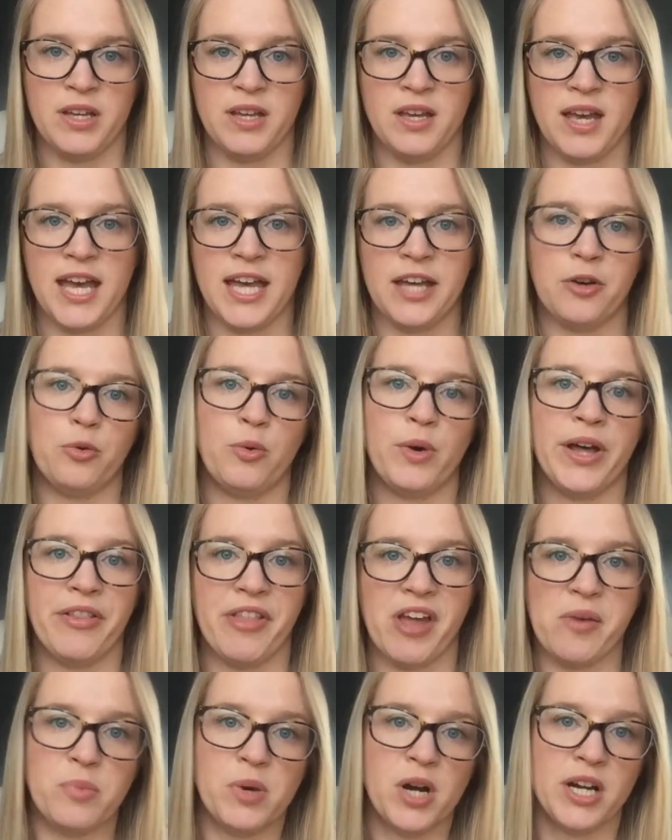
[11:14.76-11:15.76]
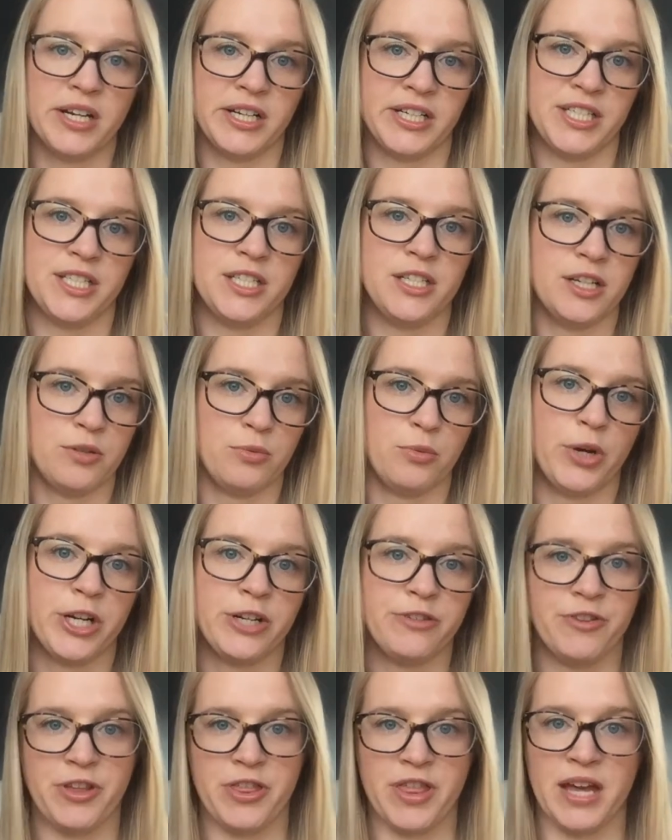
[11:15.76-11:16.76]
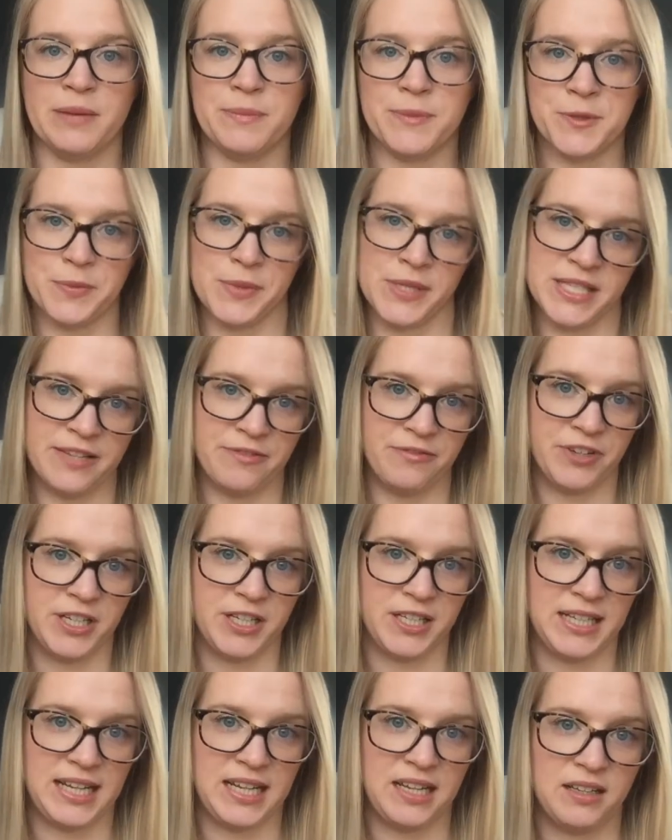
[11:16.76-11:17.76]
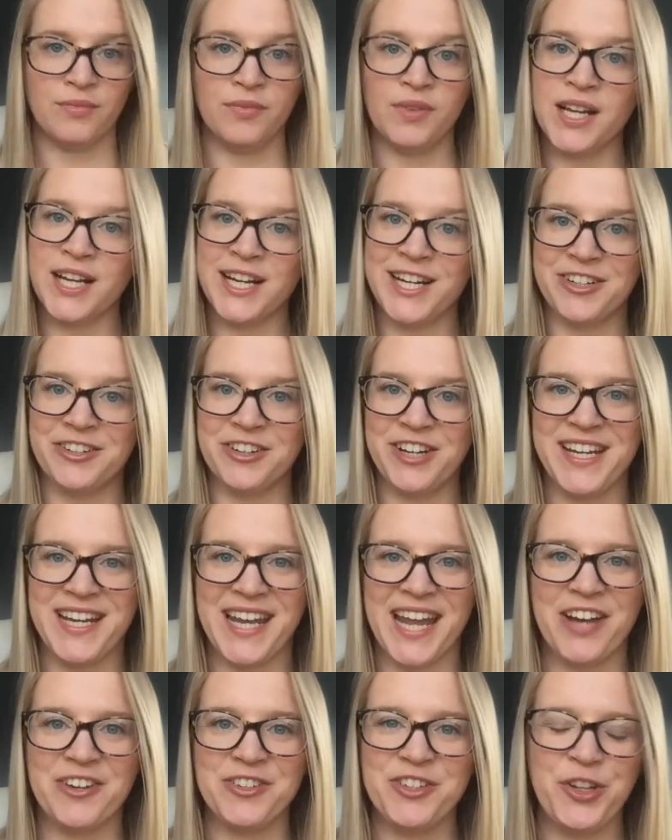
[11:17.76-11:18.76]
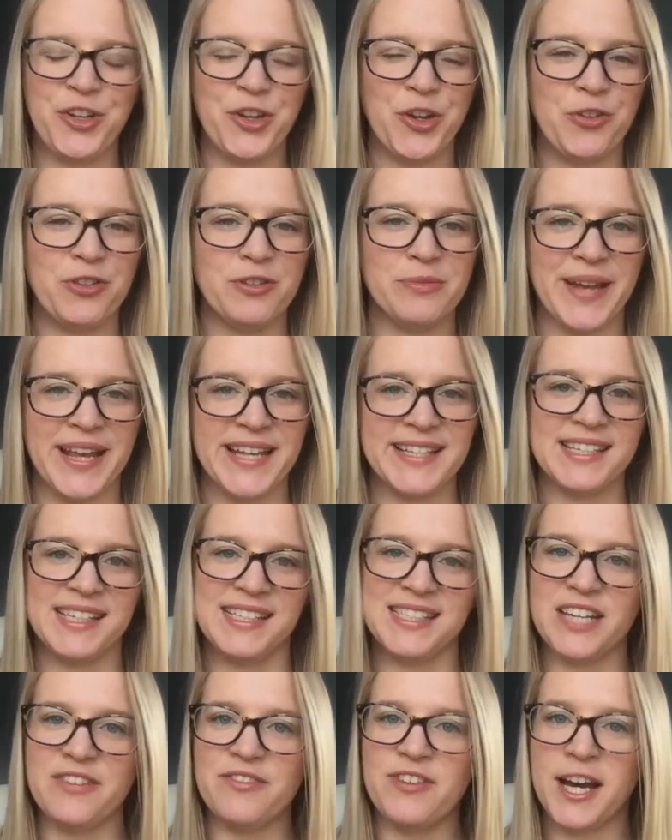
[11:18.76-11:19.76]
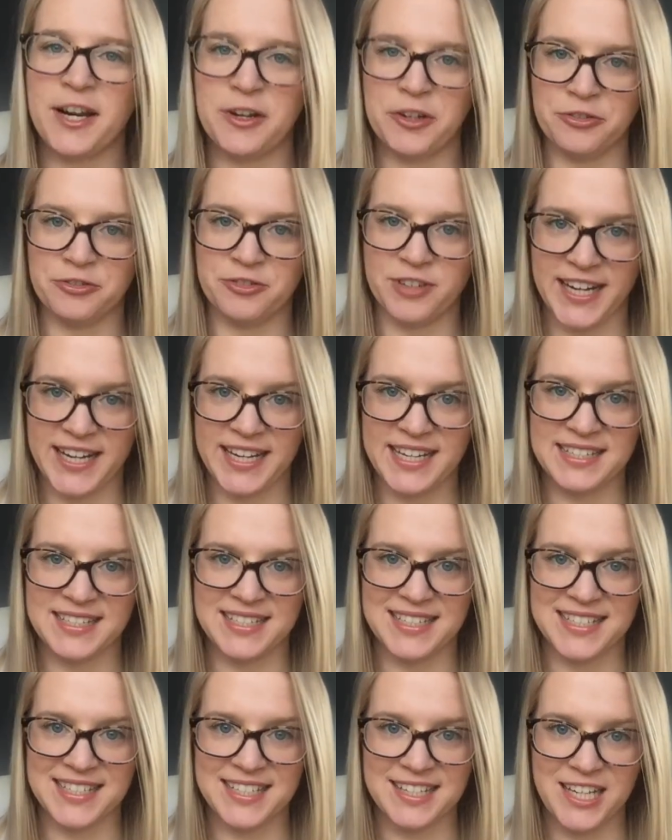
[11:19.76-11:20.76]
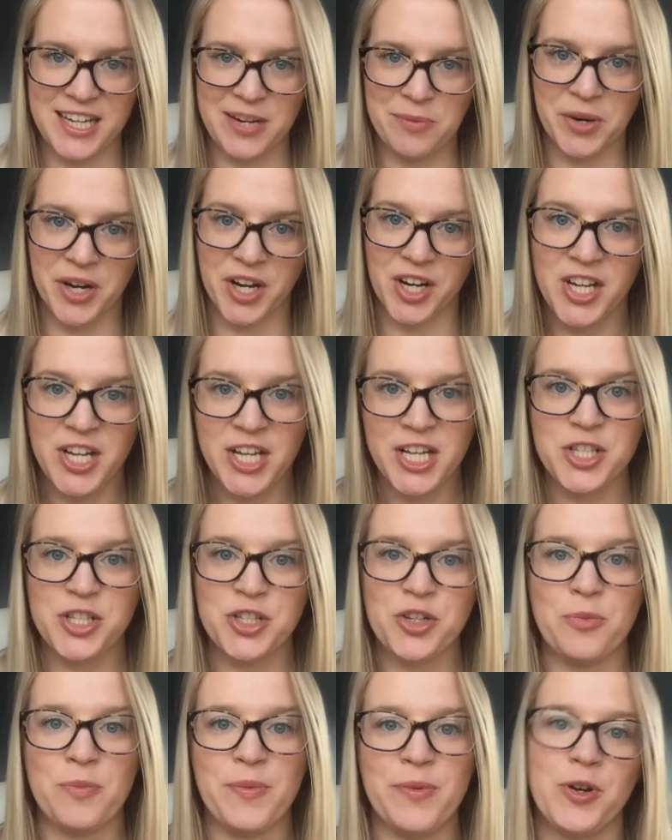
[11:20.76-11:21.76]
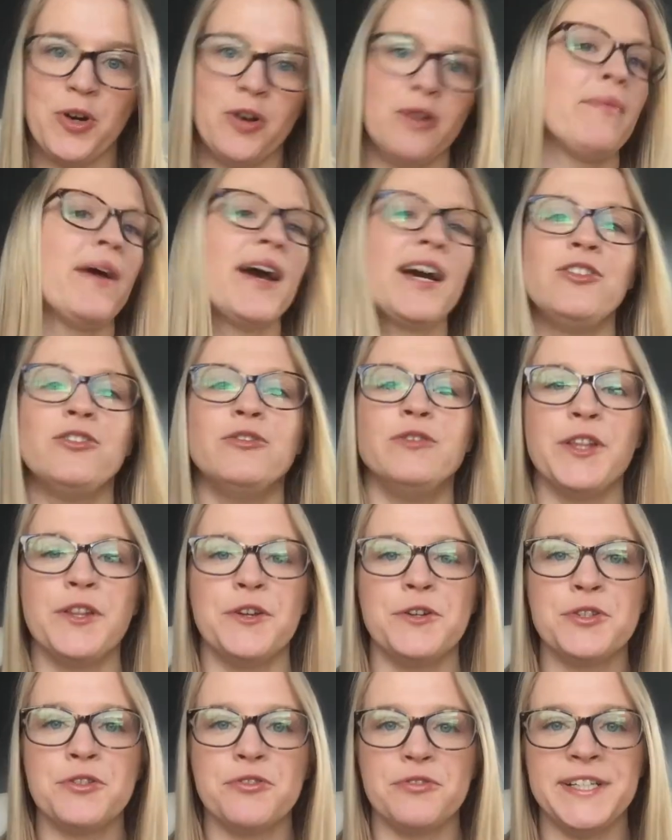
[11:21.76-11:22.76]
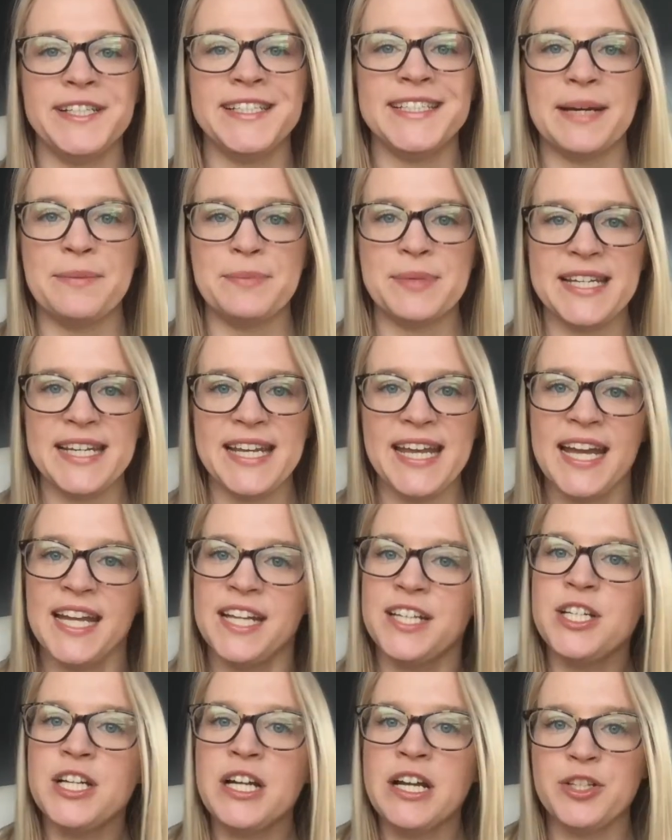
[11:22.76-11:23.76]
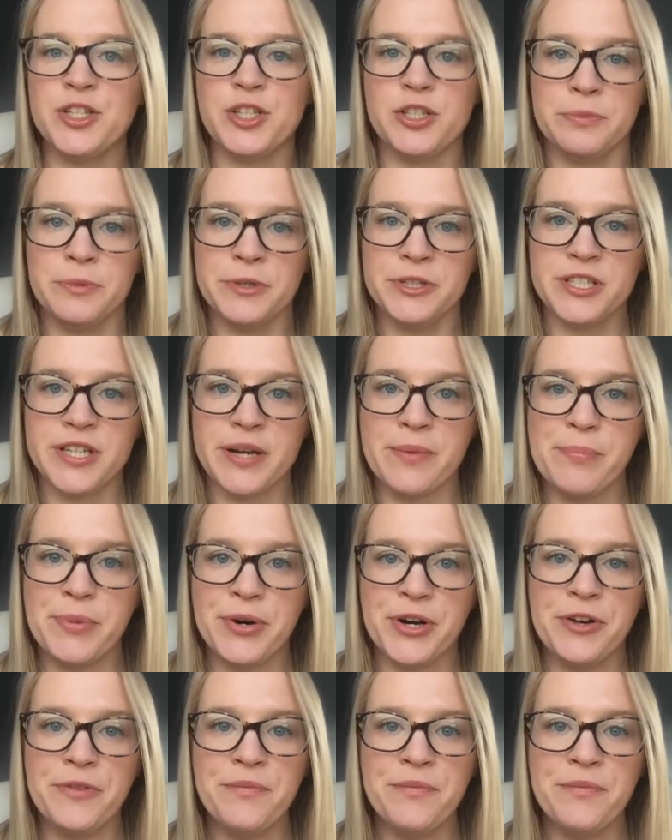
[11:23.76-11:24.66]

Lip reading: how well that product is going to work for them specifically. All right, now you know the basics of how to write a disclaimer. So going back over those 3 steps again, super simple.